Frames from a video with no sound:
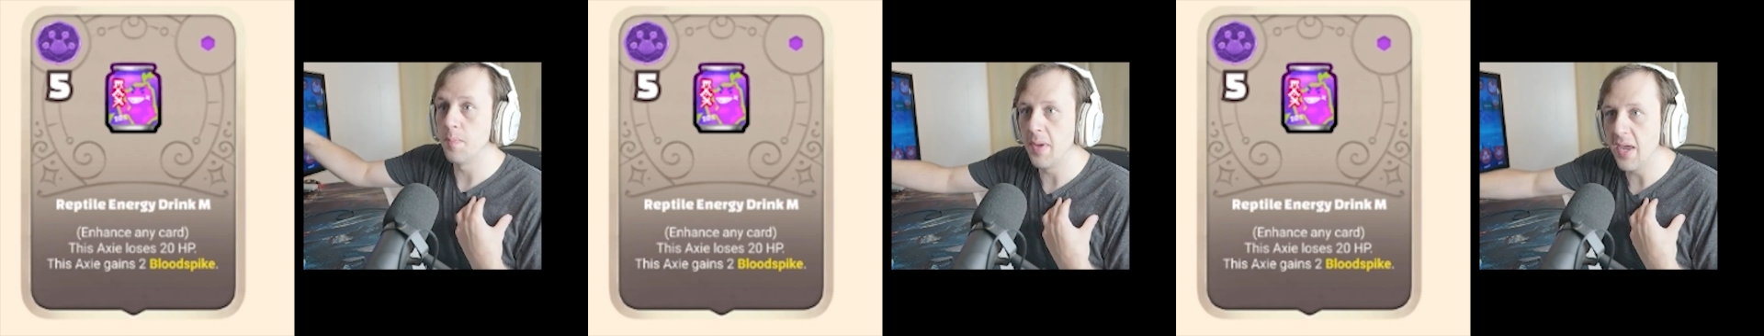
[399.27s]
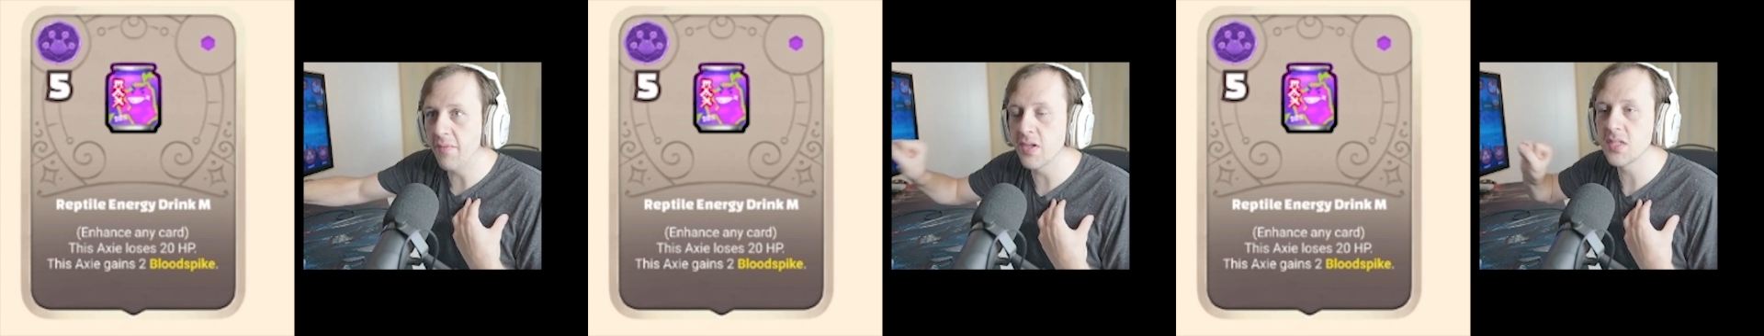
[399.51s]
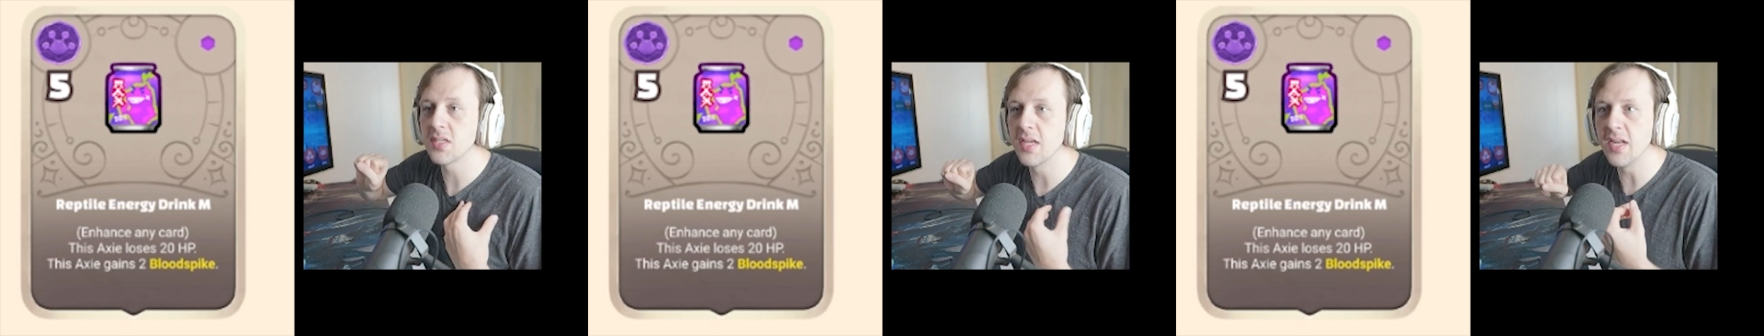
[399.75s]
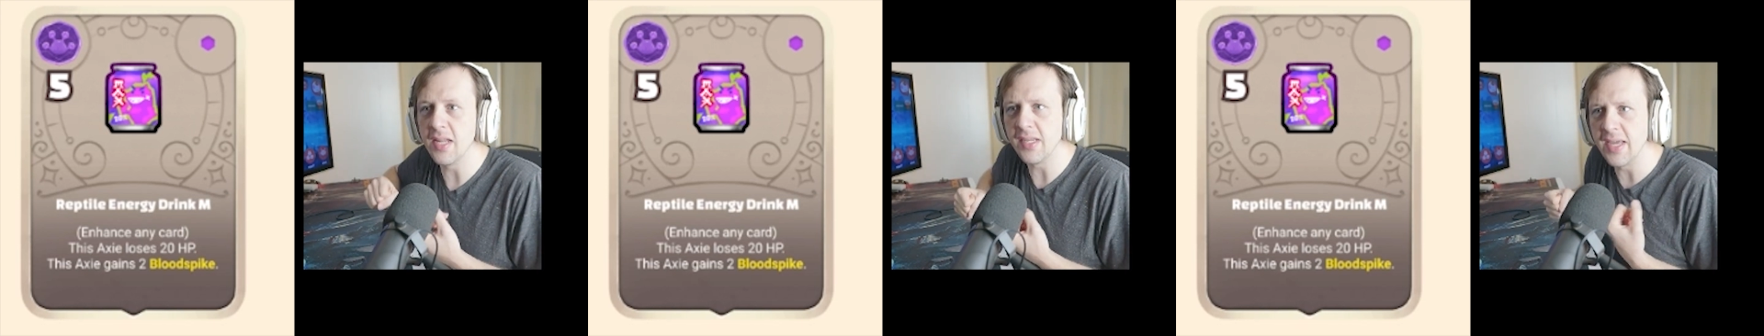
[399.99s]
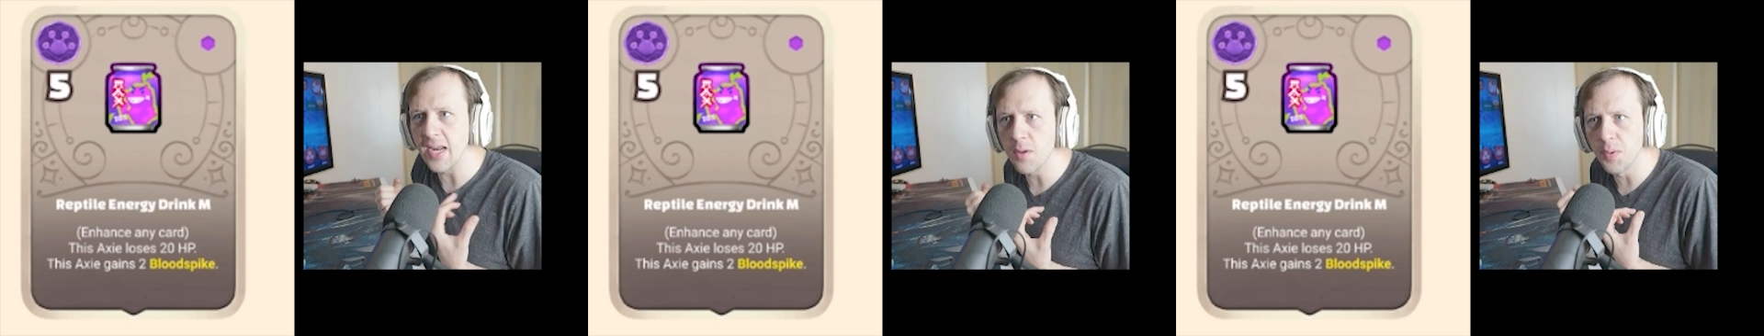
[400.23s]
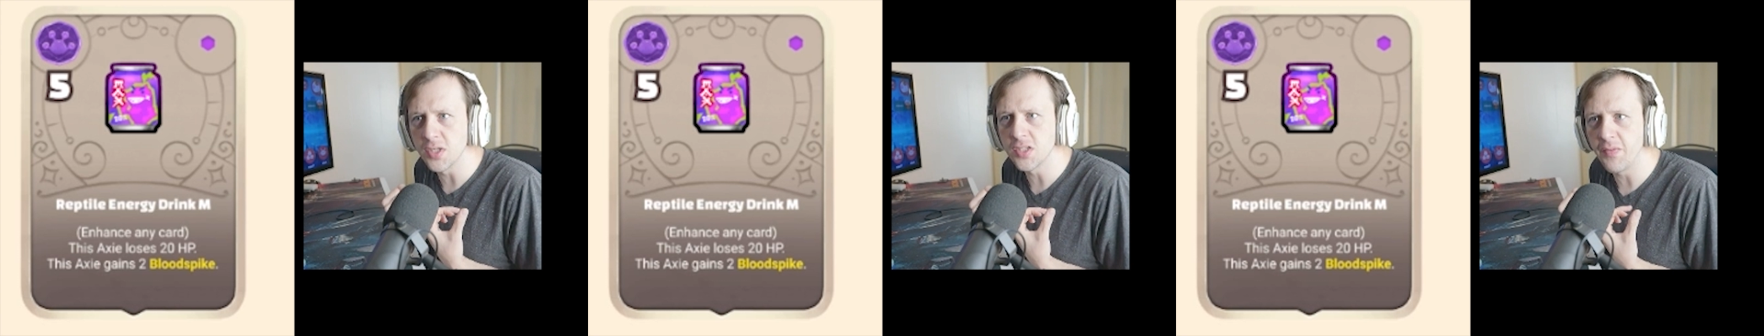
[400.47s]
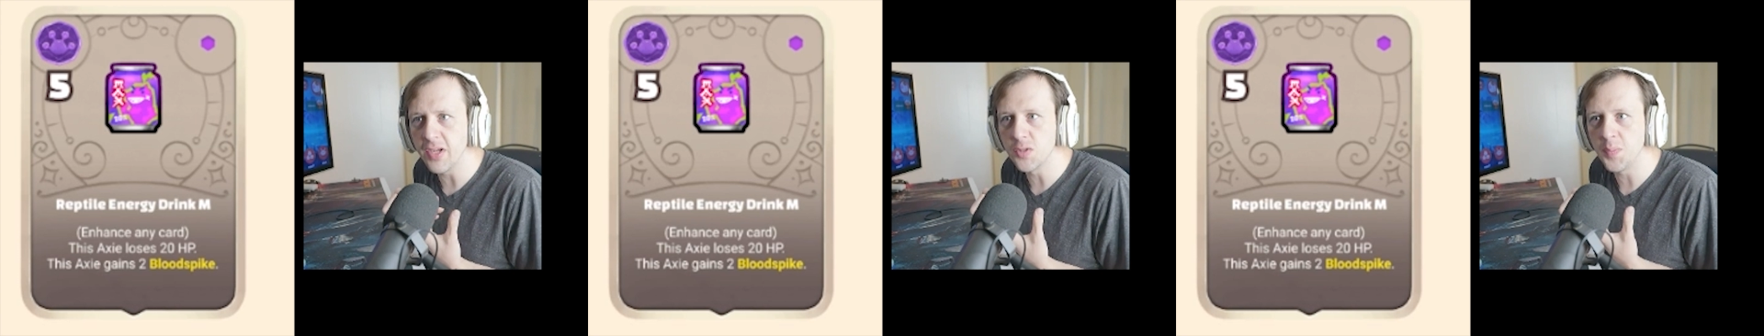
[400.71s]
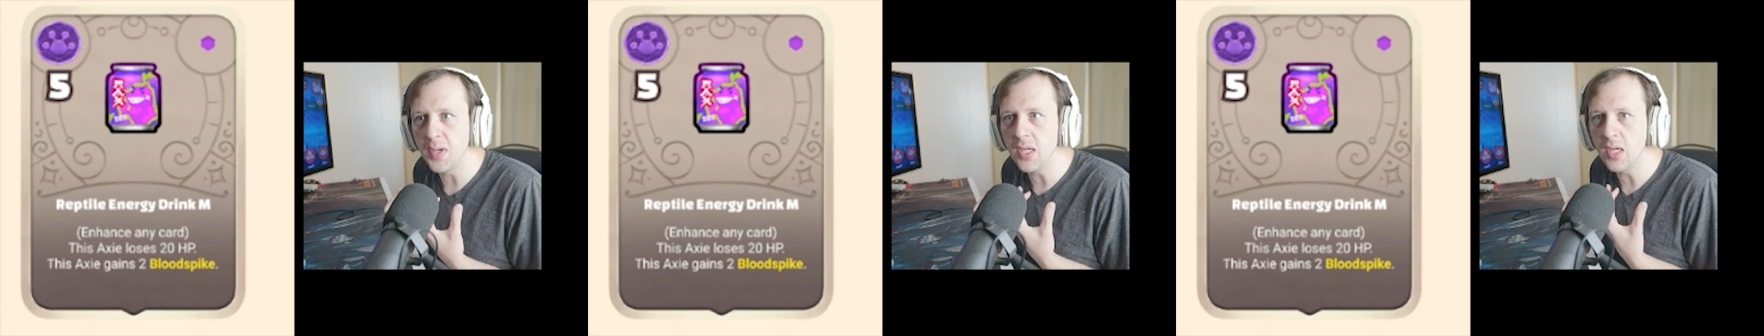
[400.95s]
Mavis and then gain a bunch of
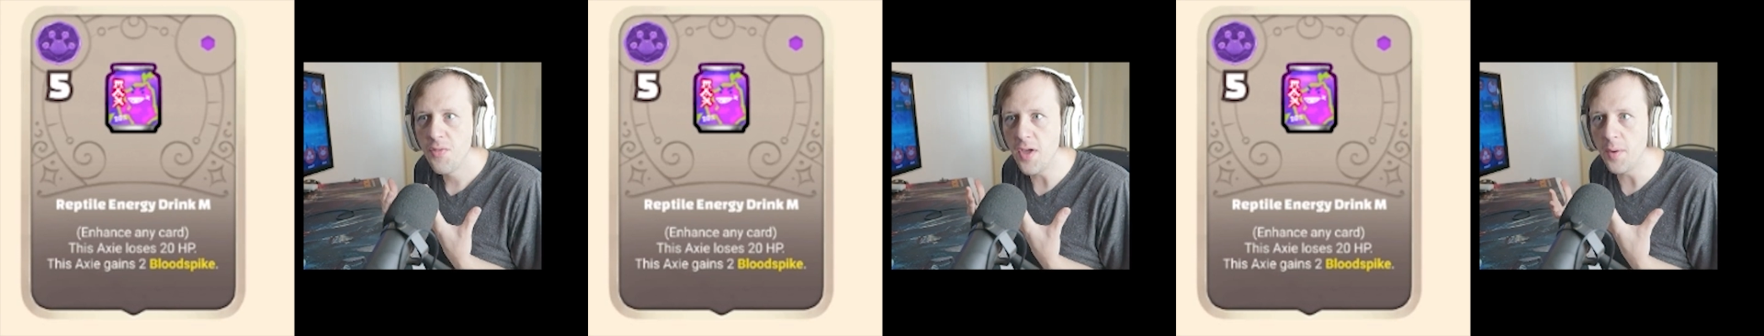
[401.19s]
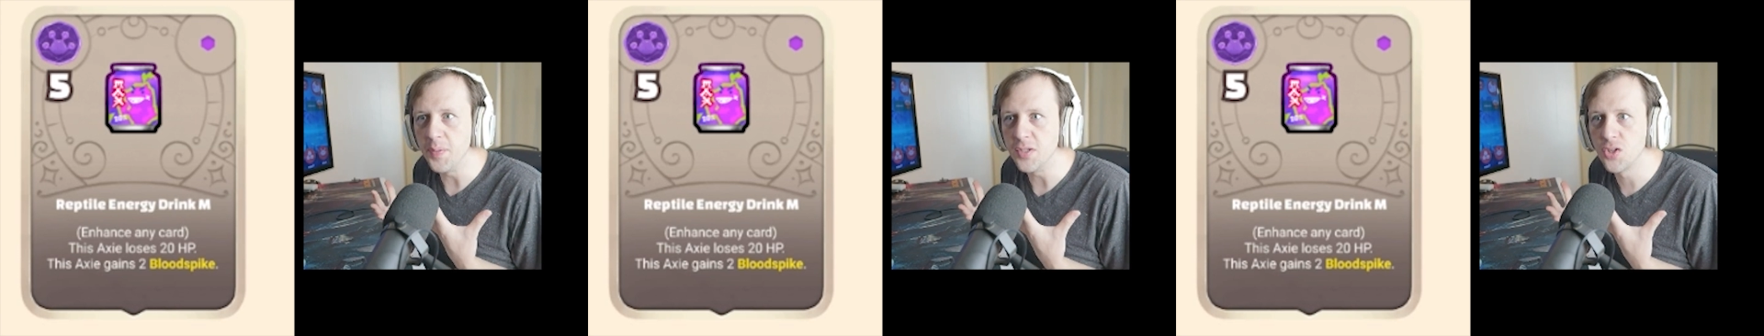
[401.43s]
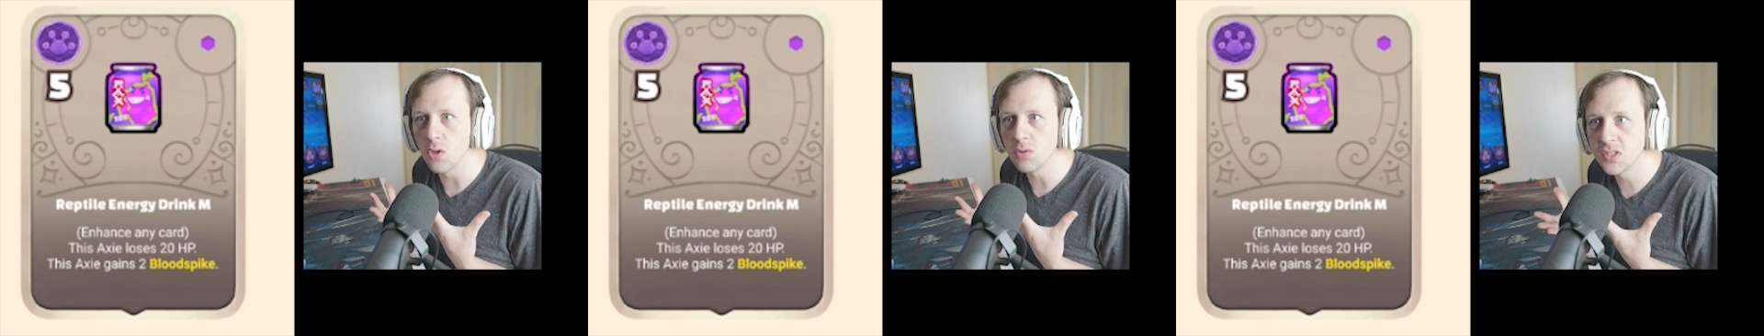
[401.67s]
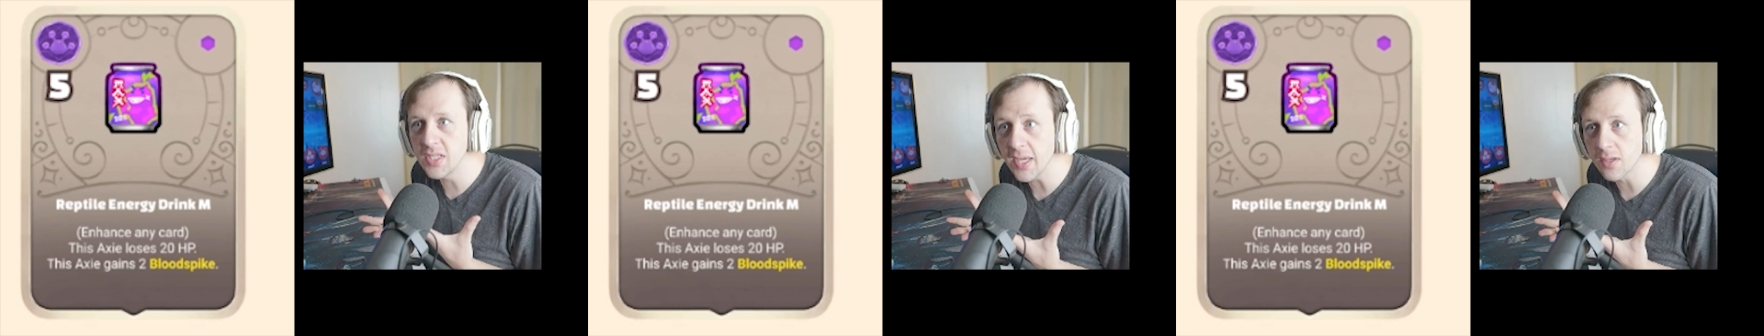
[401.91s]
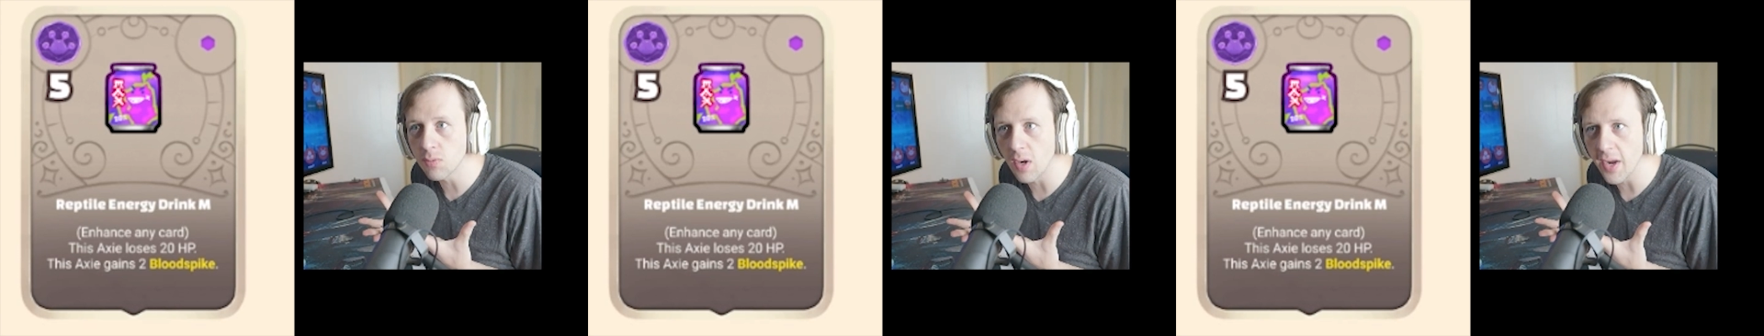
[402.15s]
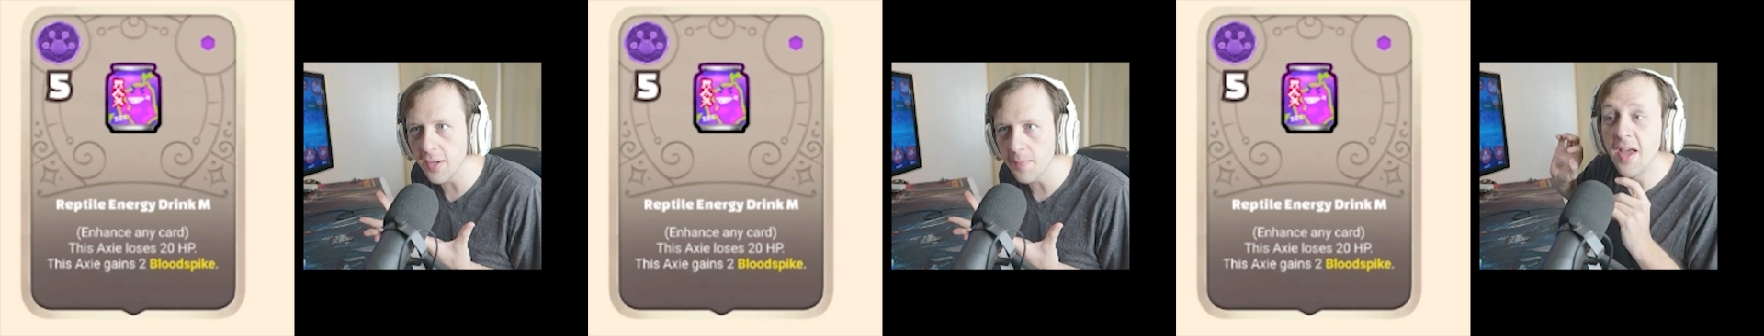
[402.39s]
HP, that'd be so sick, right?